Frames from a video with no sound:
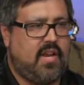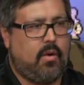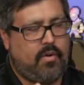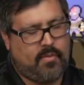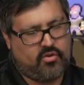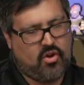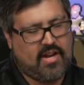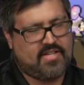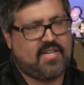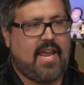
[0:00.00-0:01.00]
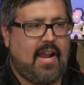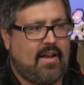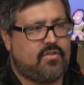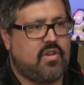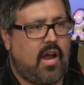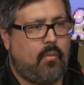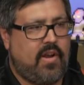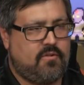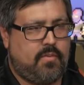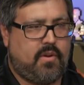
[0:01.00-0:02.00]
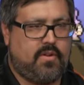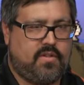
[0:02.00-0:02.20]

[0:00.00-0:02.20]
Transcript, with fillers: and we've been trying to scale out sideways because